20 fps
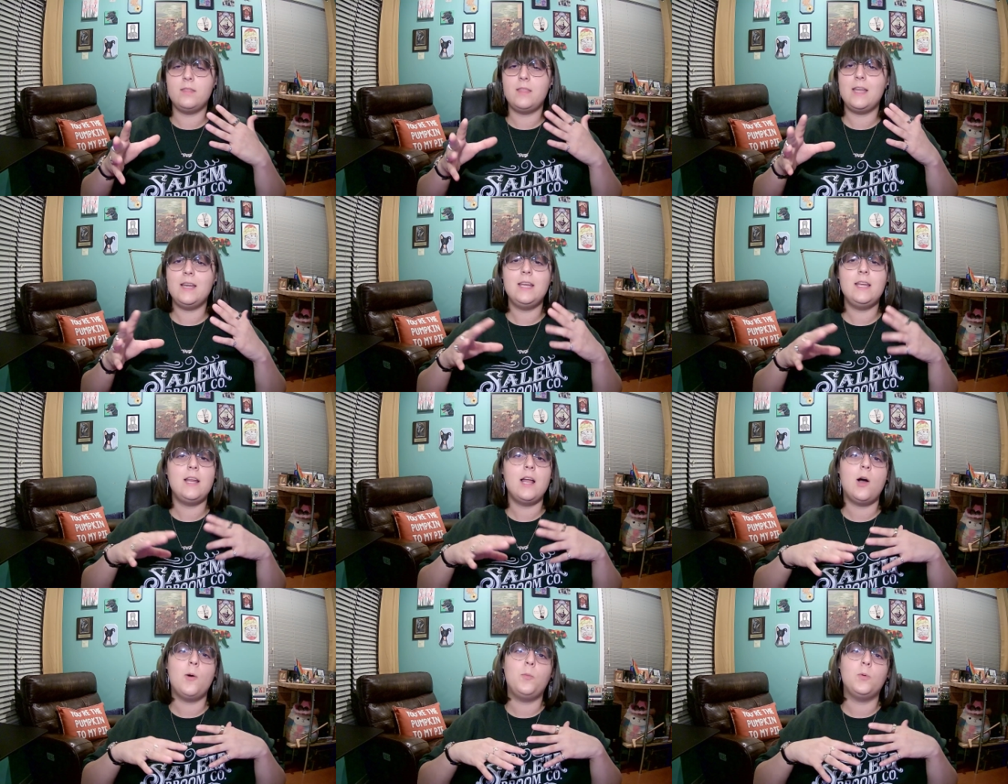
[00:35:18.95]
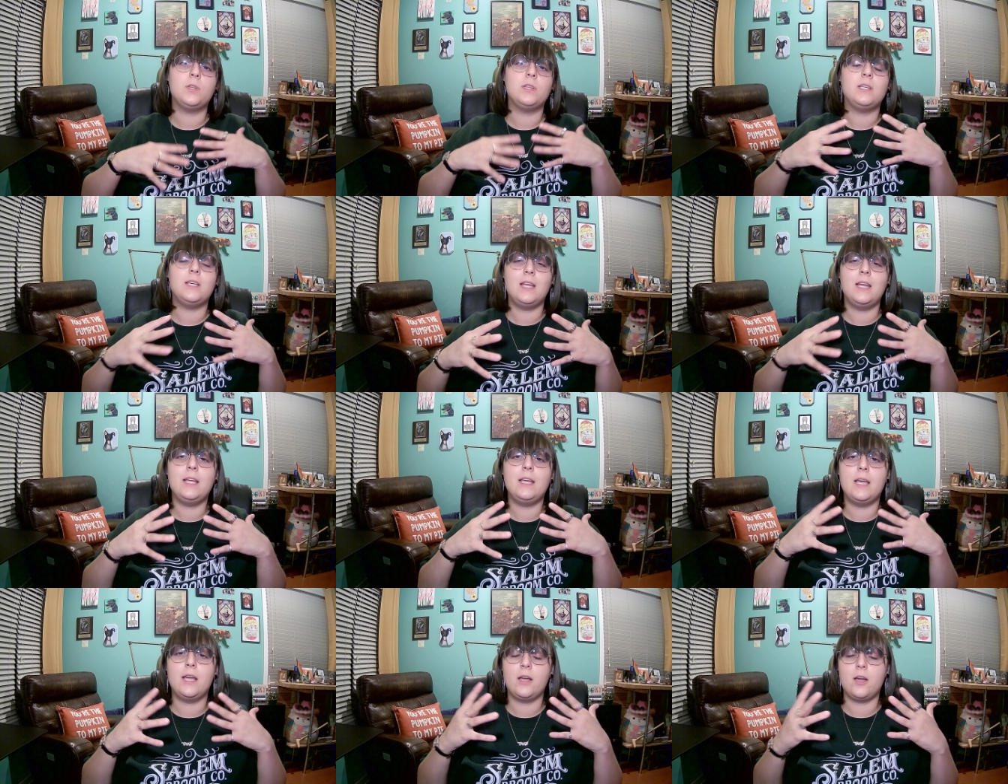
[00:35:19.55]
They need help with
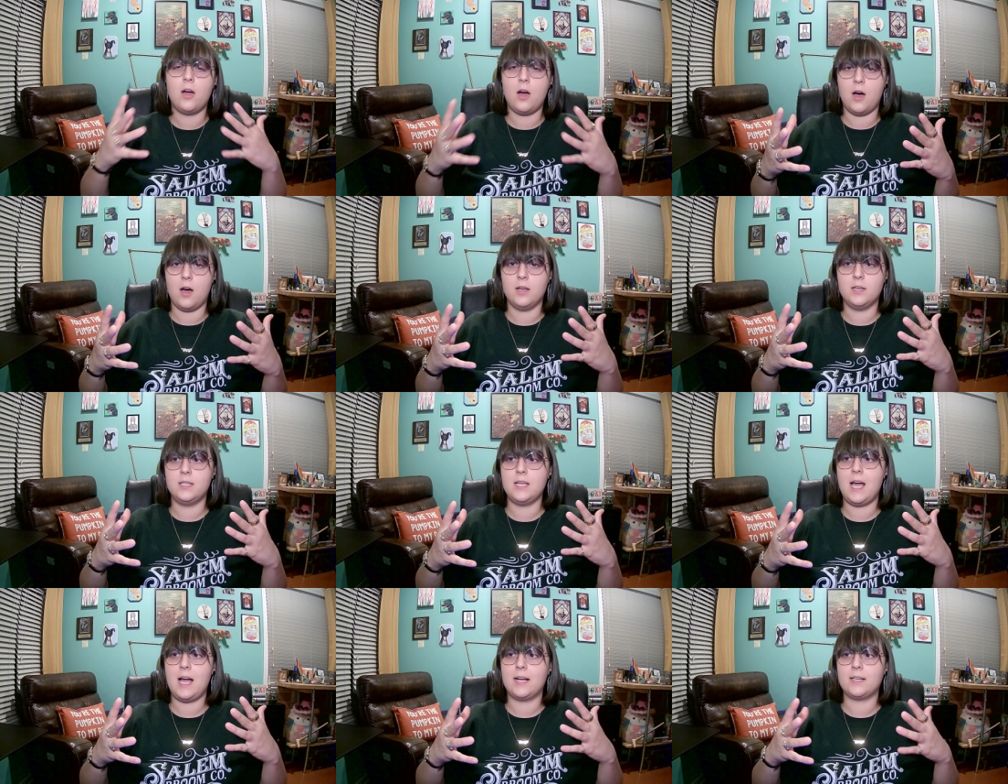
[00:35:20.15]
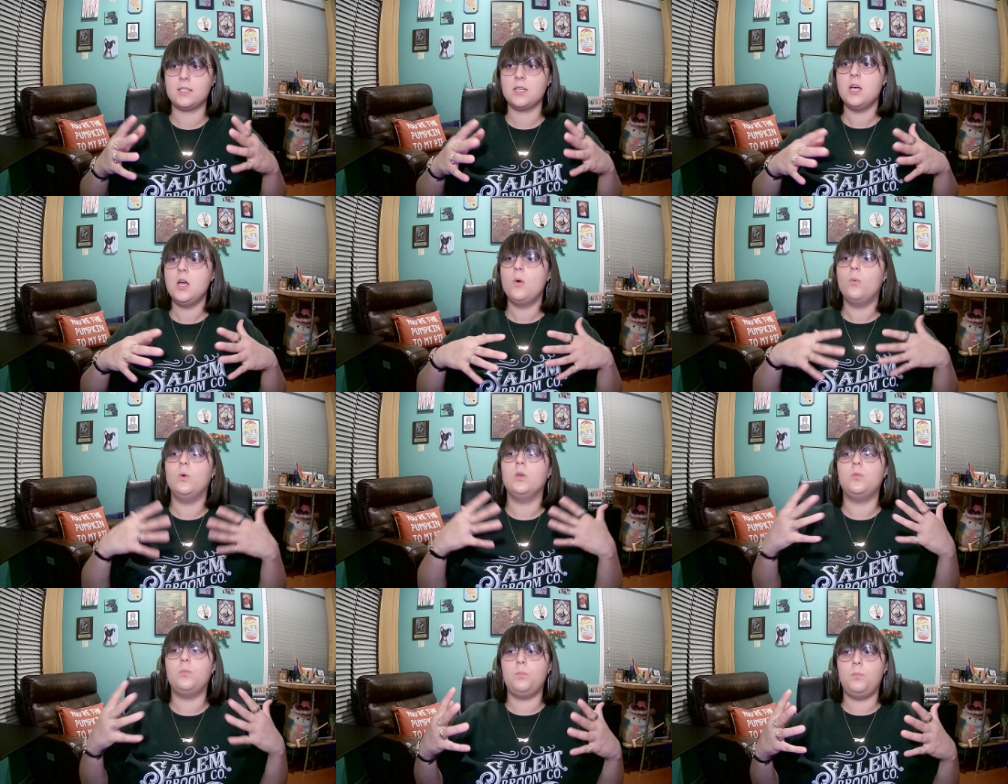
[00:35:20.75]
getting in contact
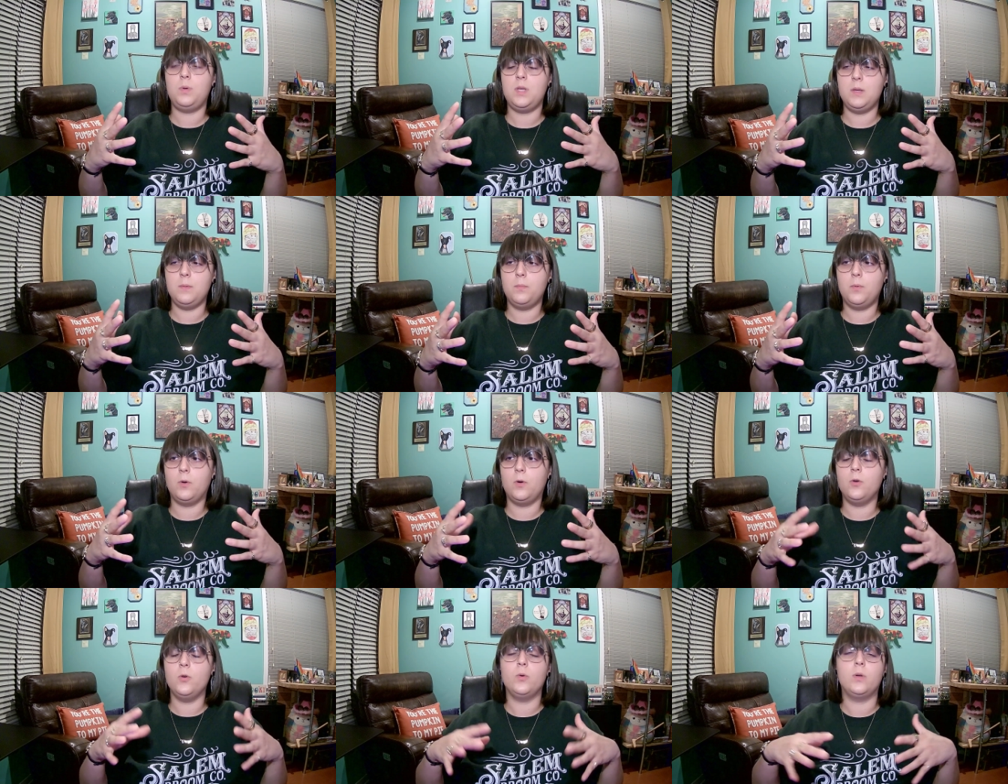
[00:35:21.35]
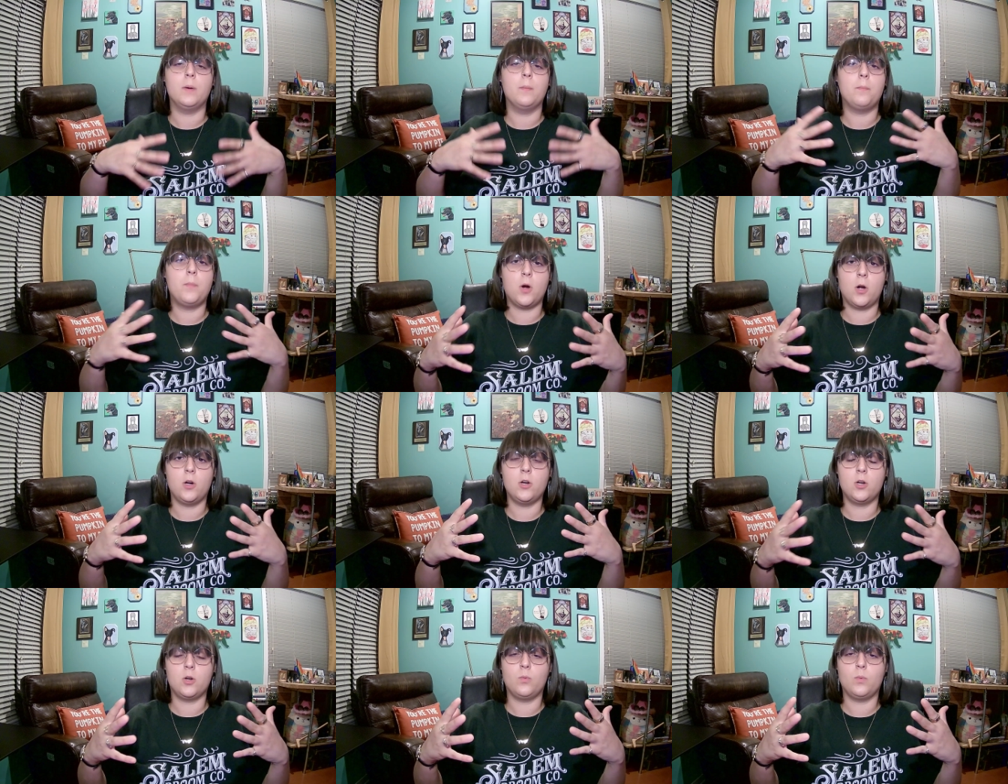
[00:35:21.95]
with people who can
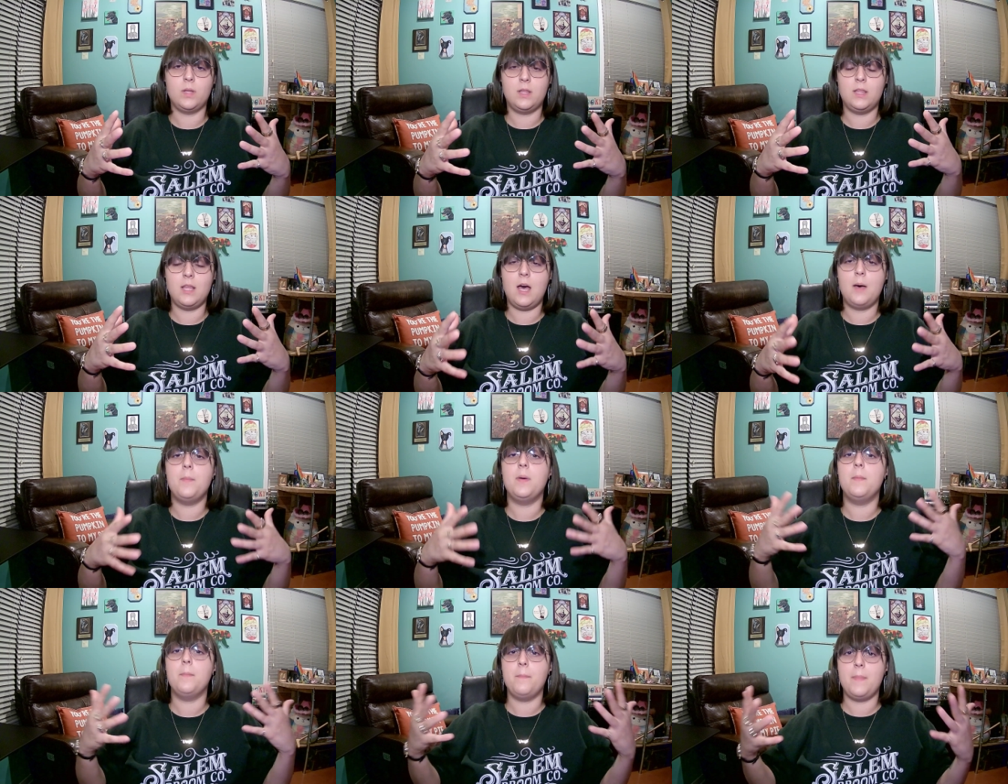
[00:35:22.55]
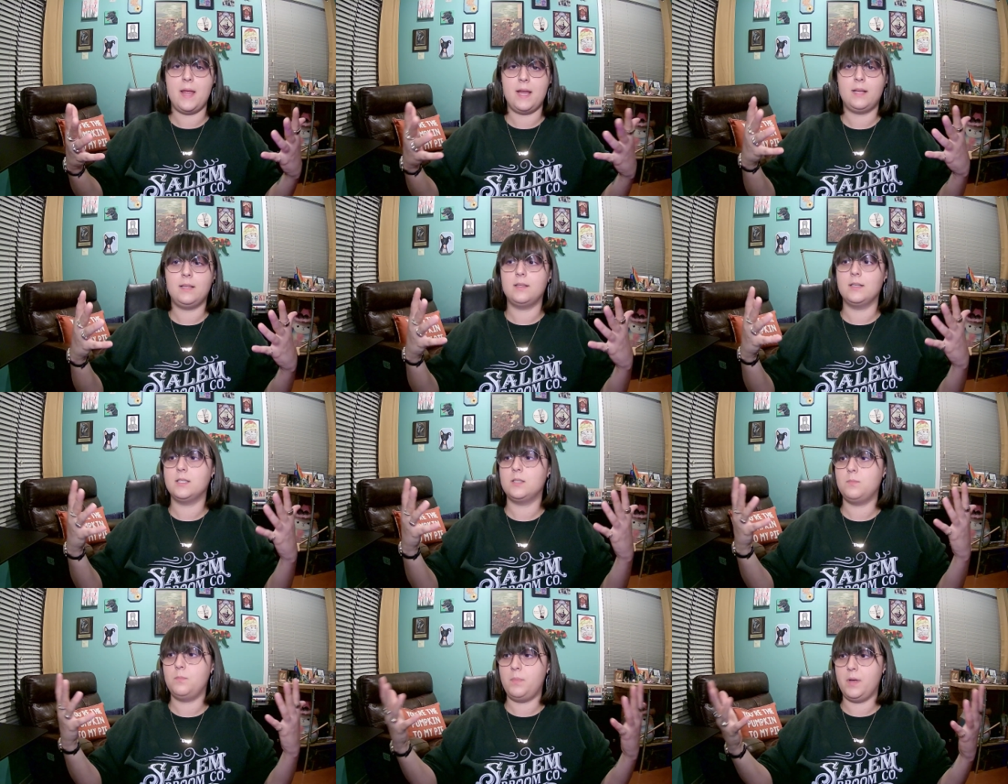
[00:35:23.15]
partner with them and make
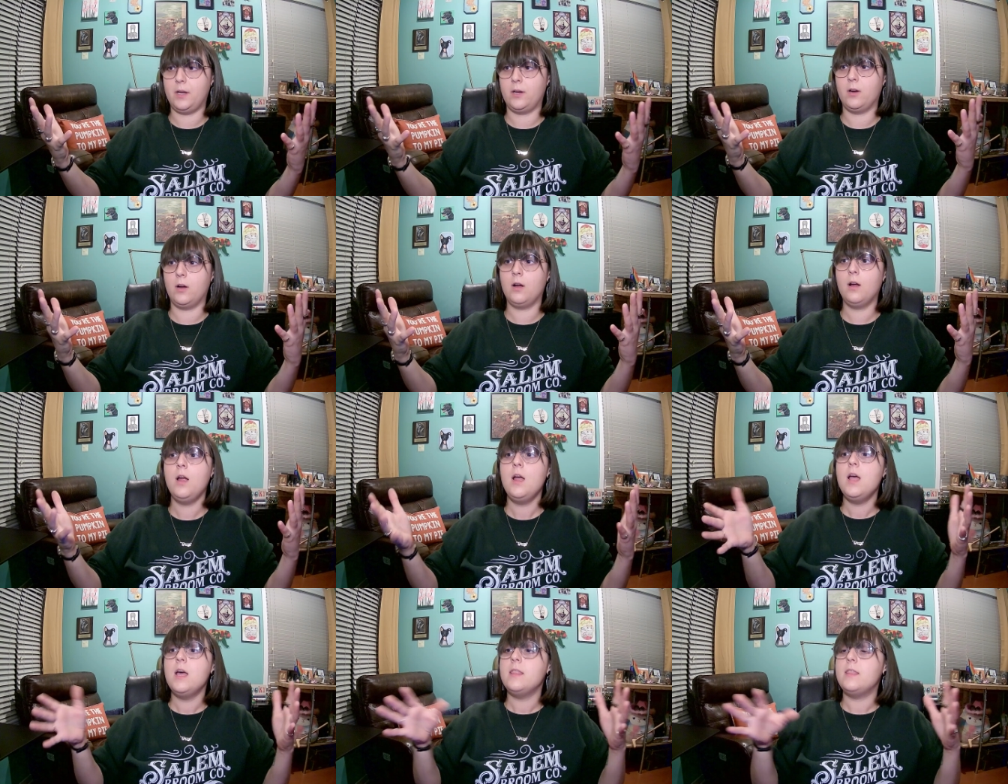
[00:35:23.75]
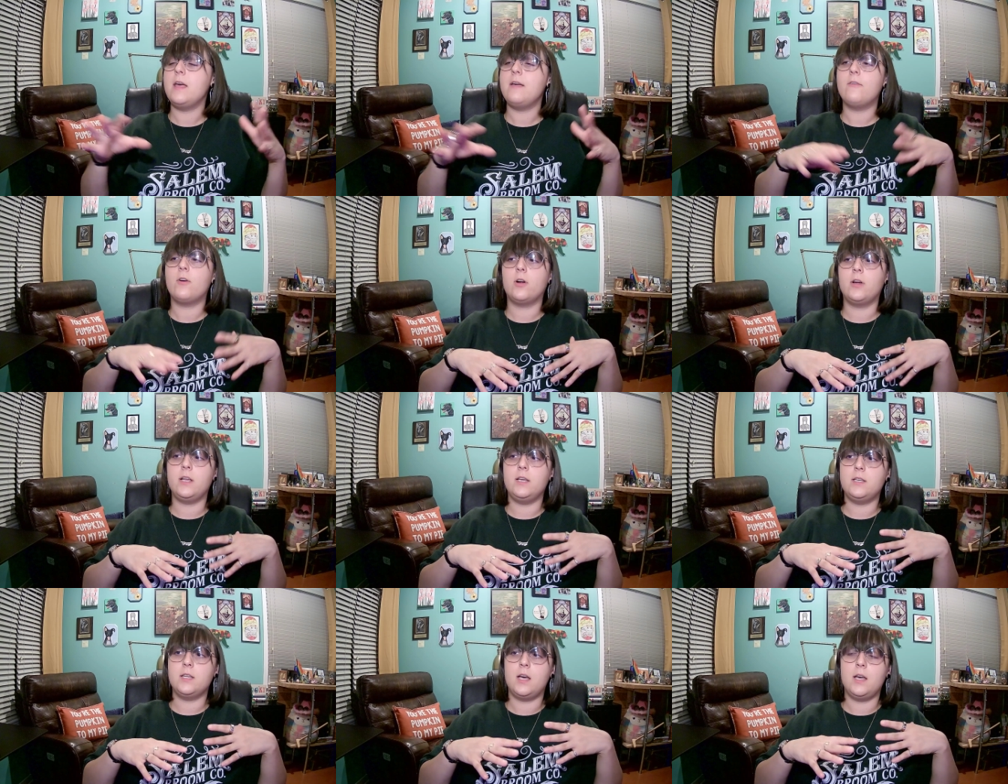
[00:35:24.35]
this bigger. They've
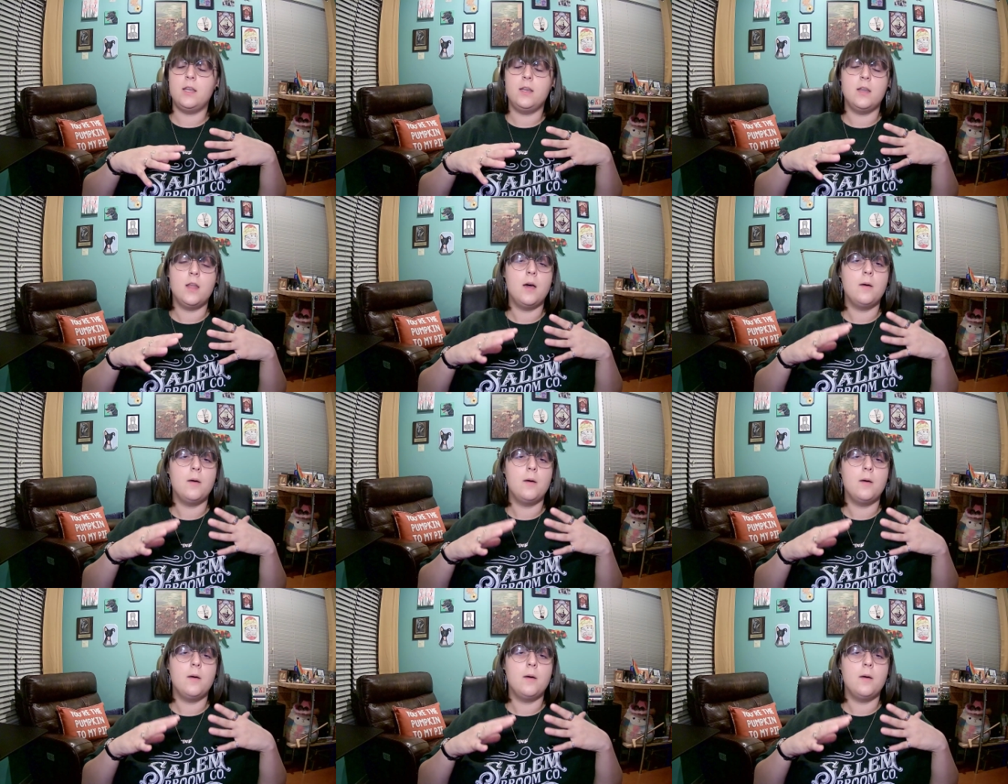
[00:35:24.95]
already done